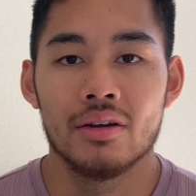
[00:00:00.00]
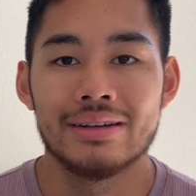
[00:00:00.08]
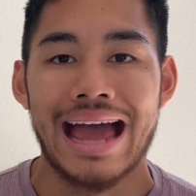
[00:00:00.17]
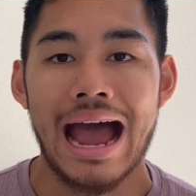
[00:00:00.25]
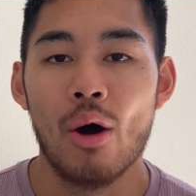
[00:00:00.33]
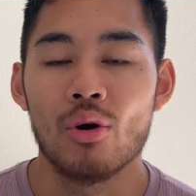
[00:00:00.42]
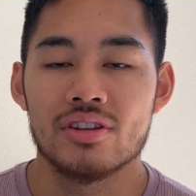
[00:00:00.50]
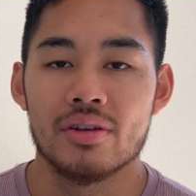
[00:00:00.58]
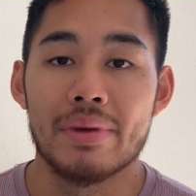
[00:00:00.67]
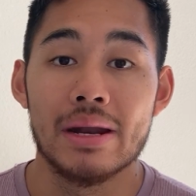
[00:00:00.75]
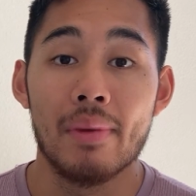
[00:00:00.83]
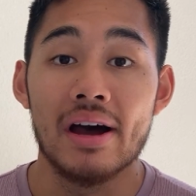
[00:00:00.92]
Now, to
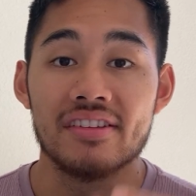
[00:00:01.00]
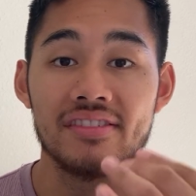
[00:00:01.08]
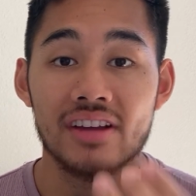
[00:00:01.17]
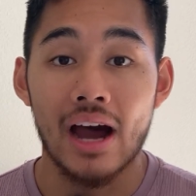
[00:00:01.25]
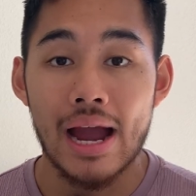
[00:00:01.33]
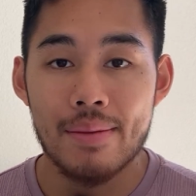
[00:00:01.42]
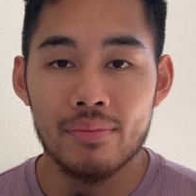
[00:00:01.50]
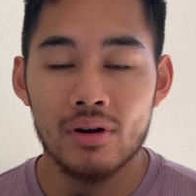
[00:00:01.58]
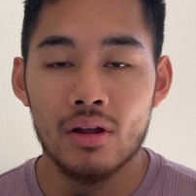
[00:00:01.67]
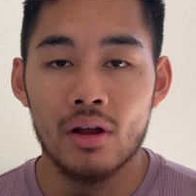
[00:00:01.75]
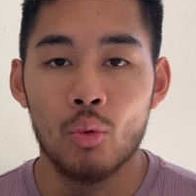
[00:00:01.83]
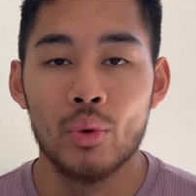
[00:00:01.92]
minimize time,
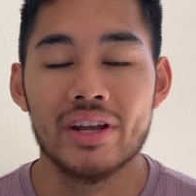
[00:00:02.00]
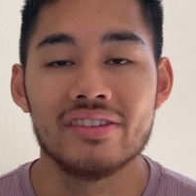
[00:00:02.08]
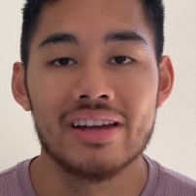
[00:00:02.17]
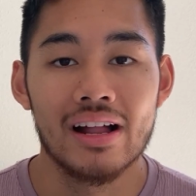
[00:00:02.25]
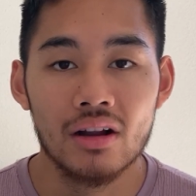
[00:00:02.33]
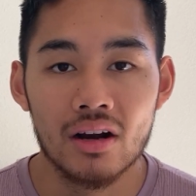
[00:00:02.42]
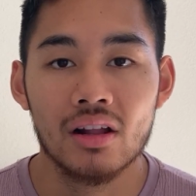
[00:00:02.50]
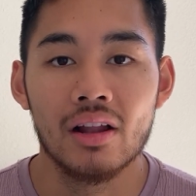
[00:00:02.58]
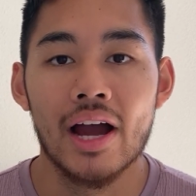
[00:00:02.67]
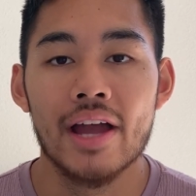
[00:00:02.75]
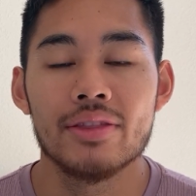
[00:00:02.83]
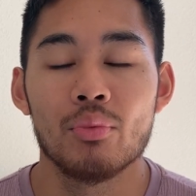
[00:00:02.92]
we can tell our
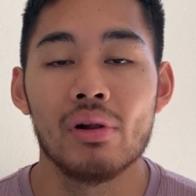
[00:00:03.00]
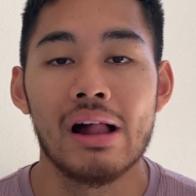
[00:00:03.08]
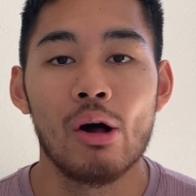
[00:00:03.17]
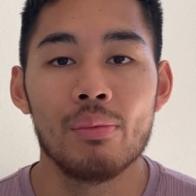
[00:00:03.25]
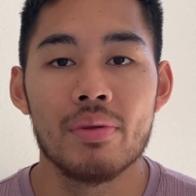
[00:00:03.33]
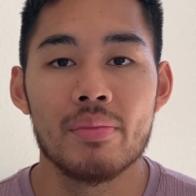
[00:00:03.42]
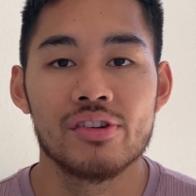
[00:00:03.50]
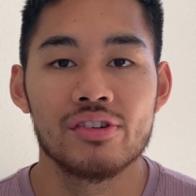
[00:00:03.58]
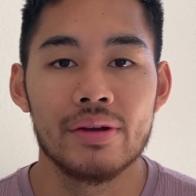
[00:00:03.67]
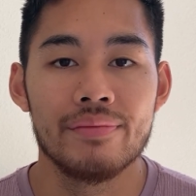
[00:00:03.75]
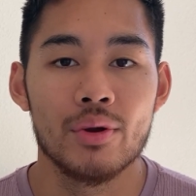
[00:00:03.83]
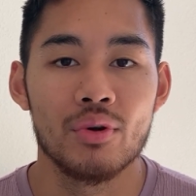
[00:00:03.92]
client that we'll help them
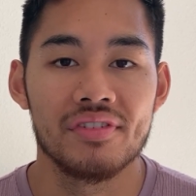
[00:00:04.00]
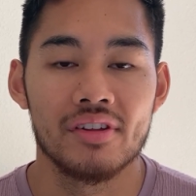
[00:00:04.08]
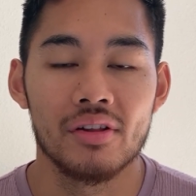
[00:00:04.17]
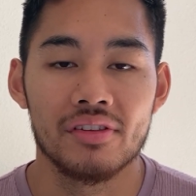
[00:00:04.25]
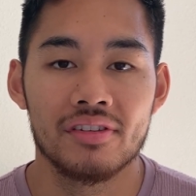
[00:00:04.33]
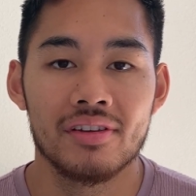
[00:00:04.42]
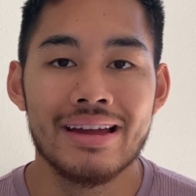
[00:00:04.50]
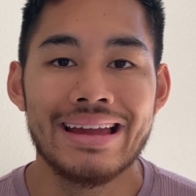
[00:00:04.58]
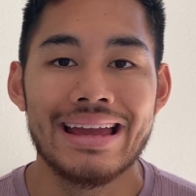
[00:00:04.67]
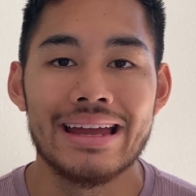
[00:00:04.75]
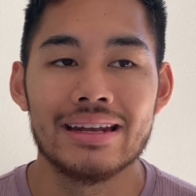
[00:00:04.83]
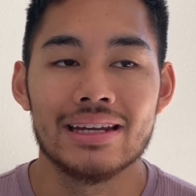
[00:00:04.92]
achieve their results
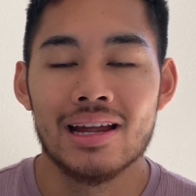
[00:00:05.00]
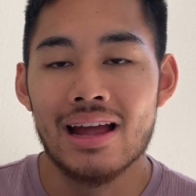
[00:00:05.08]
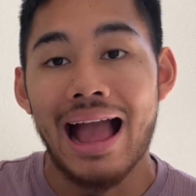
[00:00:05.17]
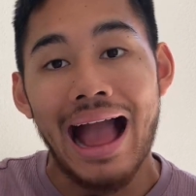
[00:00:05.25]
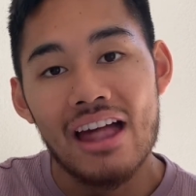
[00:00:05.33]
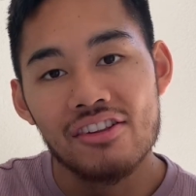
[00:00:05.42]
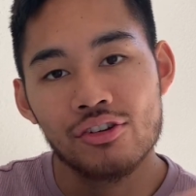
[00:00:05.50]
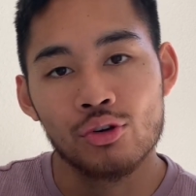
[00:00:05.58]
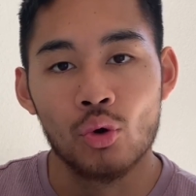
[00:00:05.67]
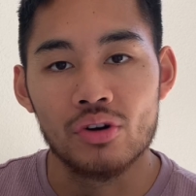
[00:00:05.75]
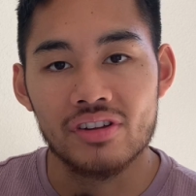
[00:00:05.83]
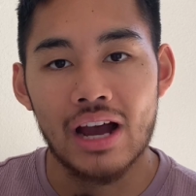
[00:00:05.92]
in as
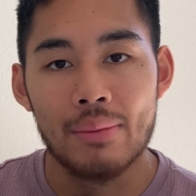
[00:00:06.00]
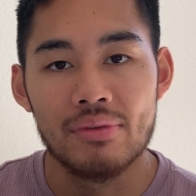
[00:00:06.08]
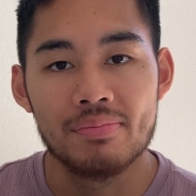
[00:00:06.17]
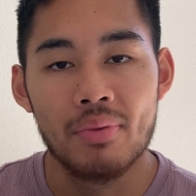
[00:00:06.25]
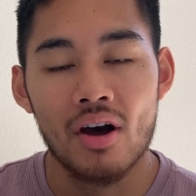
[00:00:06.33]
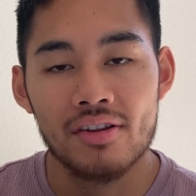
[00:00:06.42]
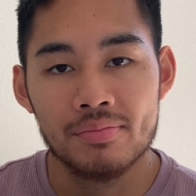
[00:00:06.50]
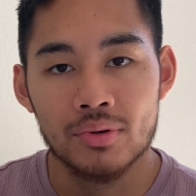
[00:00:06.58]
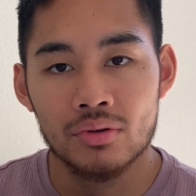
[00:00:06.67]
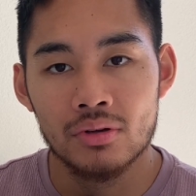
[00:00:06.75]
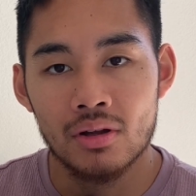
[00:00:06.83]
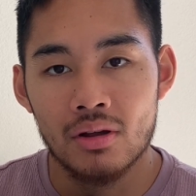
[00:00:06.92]
short time as
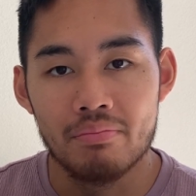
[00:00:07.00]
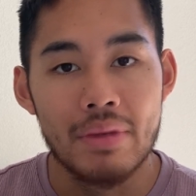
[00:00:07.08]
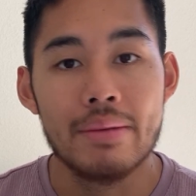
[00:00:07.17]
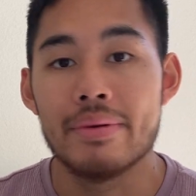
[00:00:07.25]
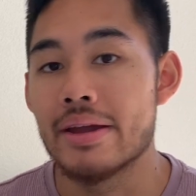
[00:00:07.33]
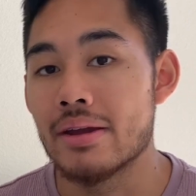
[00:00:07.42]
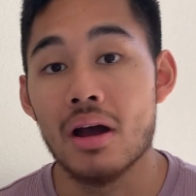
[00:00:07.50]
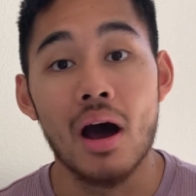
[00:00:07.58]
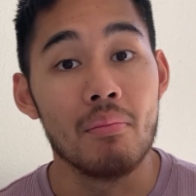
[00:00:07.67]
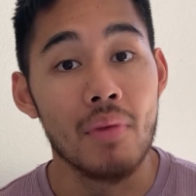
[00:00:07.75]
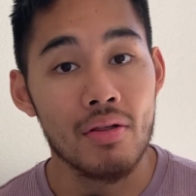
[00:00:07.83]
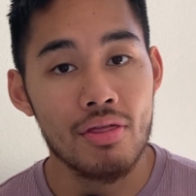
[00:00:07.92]
possible, maybe a
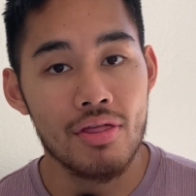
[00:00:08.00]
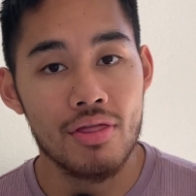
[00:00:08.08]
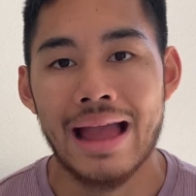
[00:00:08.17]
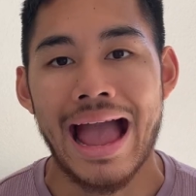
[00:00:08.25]
month.